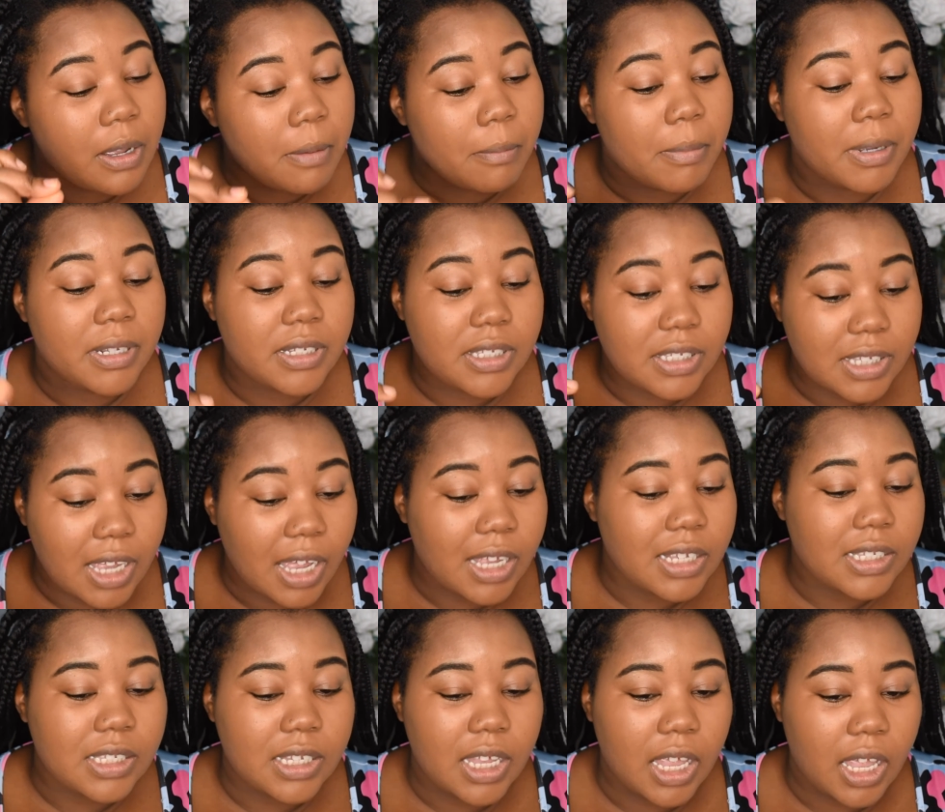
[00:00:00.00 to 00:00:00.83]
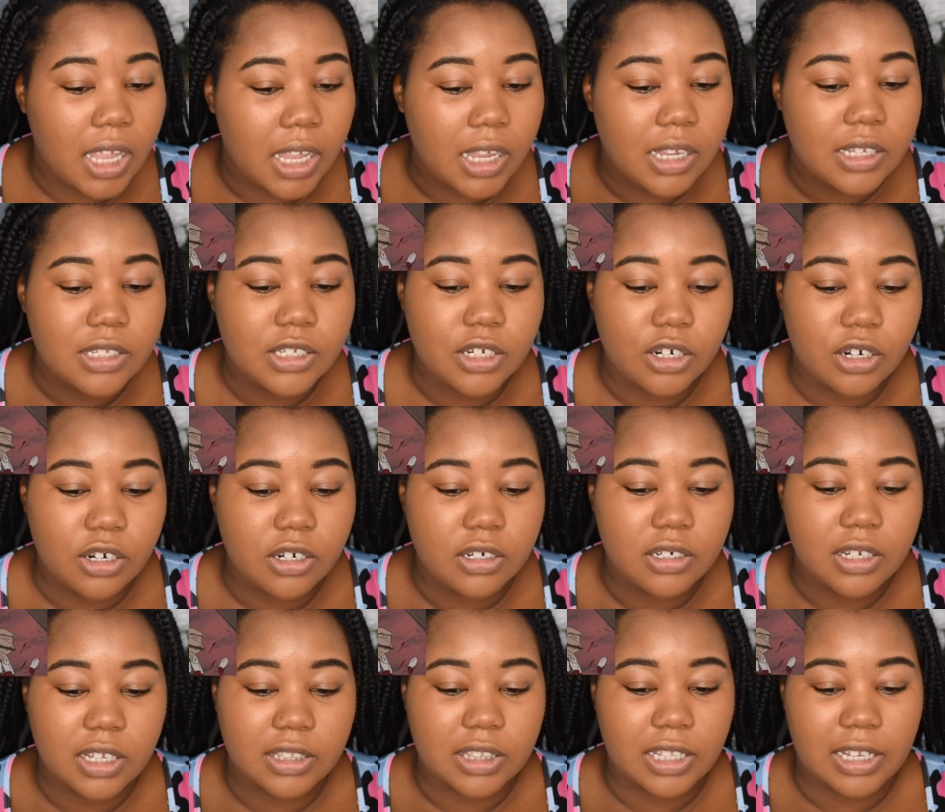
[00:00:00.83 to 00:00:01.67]
But Sasuke
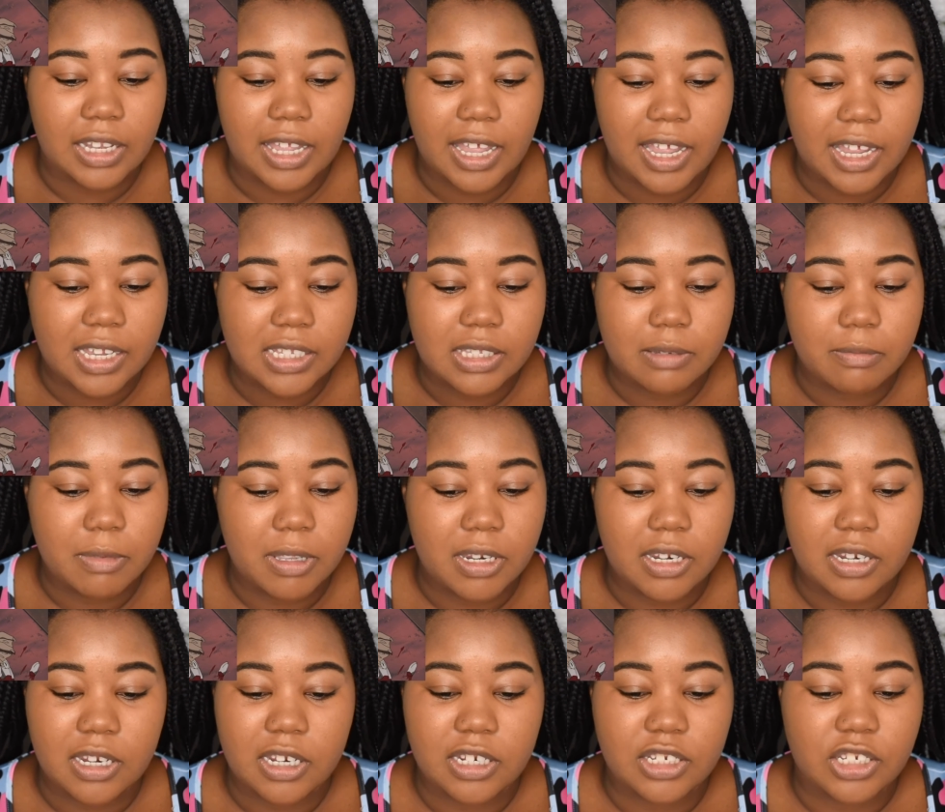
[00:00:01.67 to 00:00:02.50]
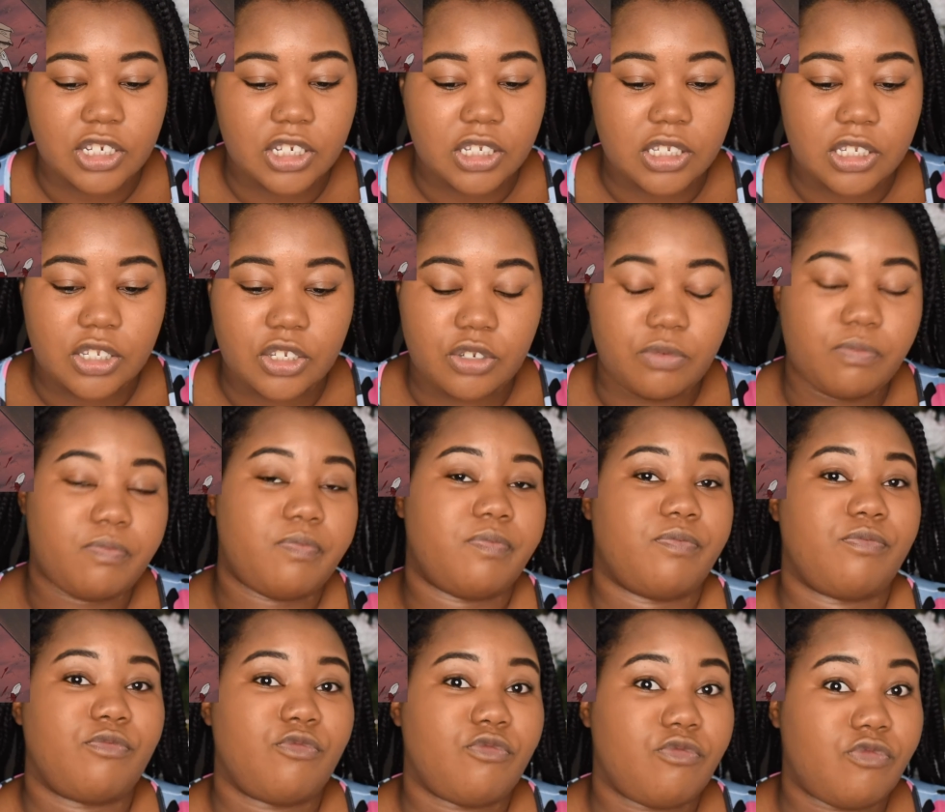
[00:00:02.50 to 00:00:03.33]
turned at the last minute and just
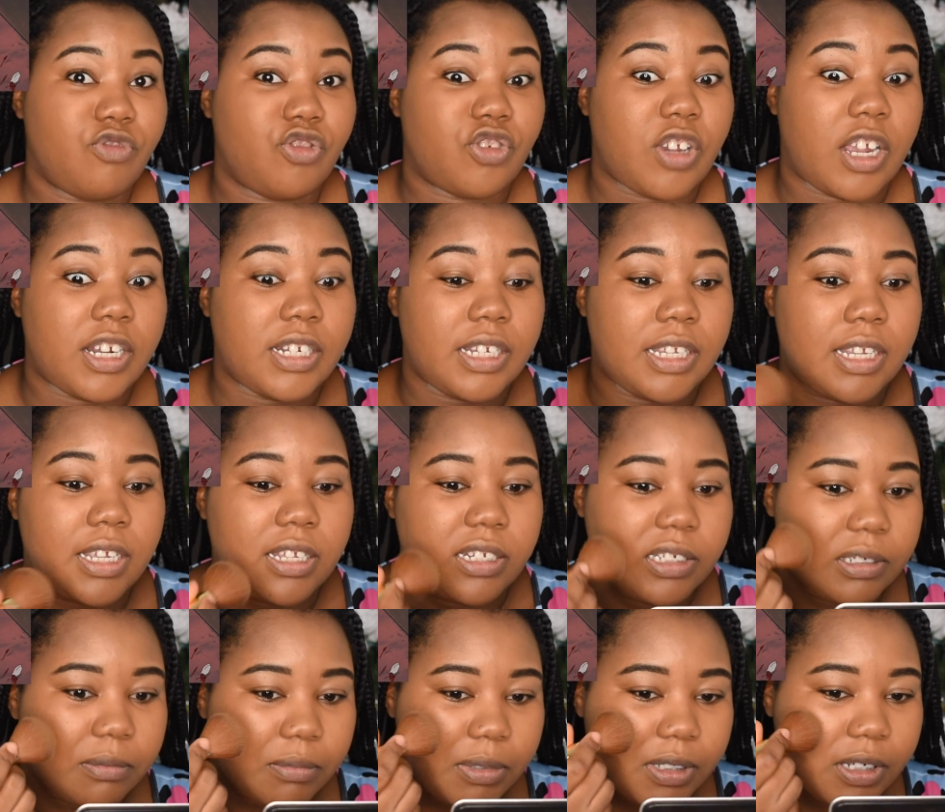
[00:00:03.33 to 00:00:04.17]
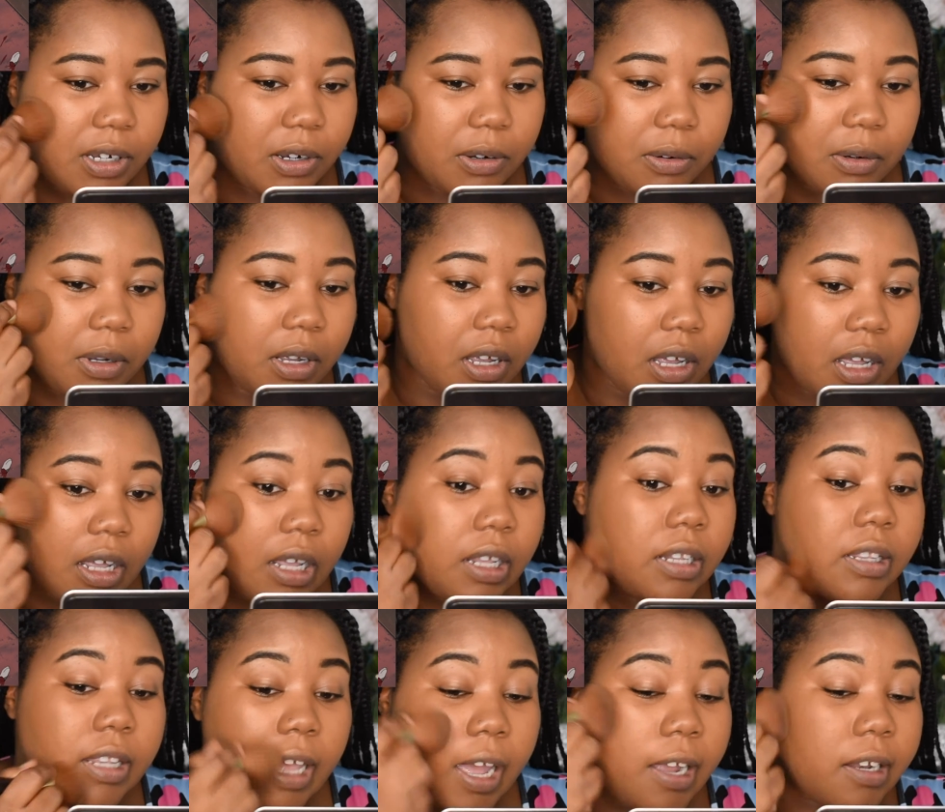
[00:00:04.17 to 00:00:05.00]
tried to kill him. So
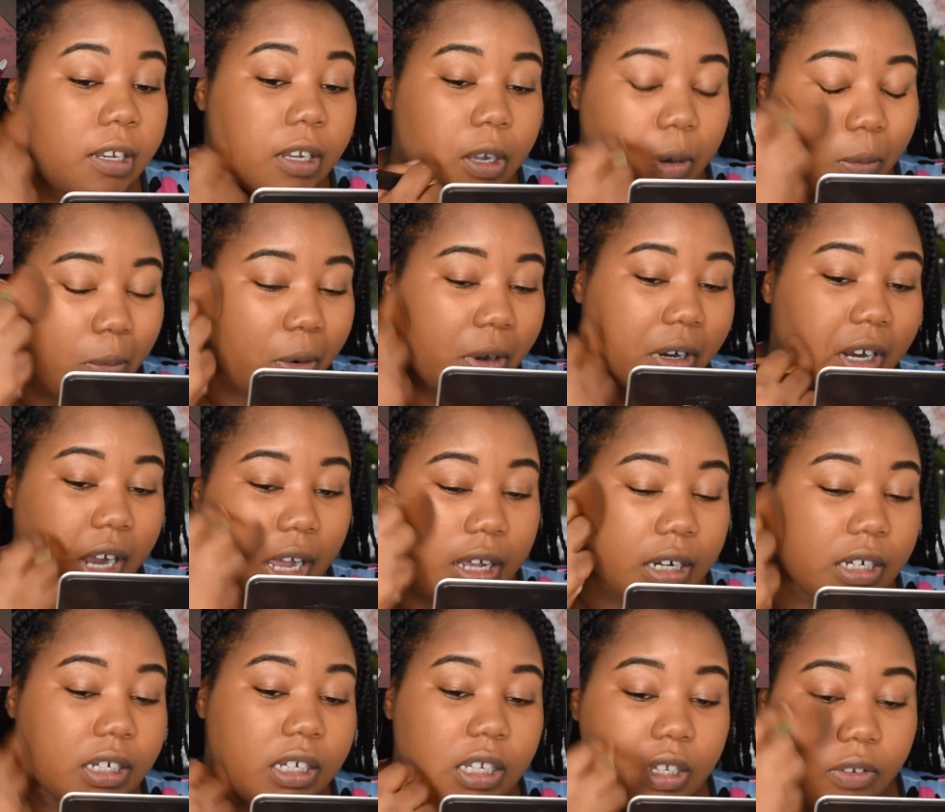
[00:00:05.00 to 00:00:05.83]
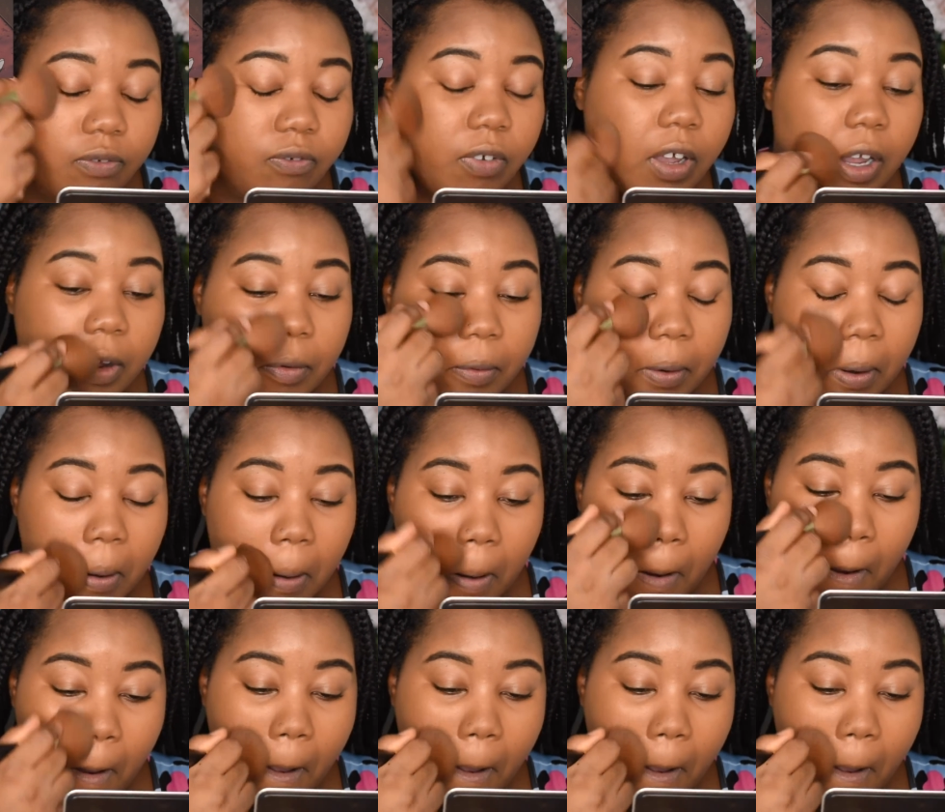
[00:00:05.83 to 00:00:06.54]
that didn't work out in his favor.